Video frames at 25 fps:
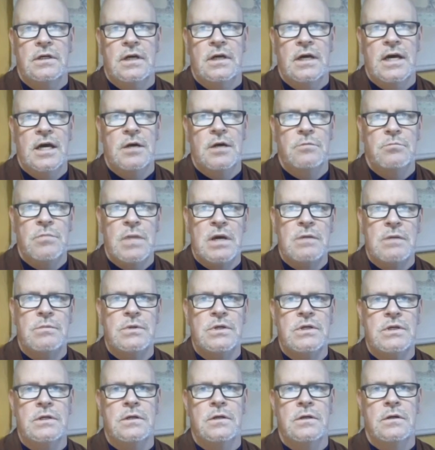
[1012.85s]
and
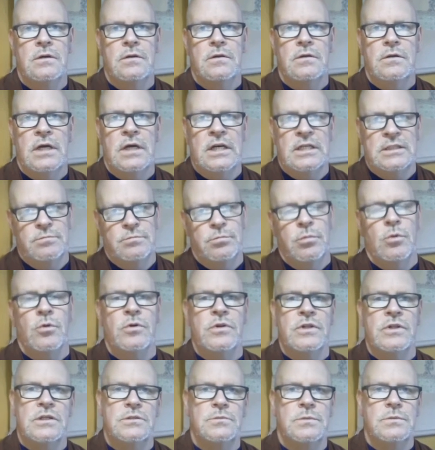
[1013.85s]
maybe explore
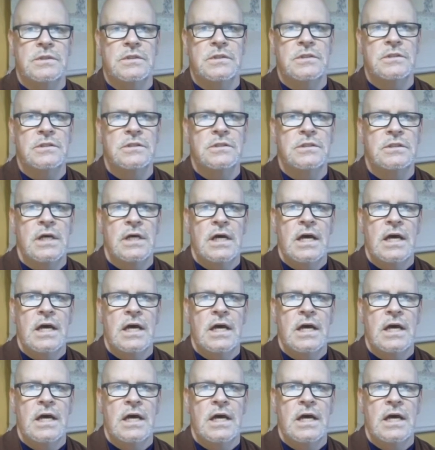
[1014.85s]
this with us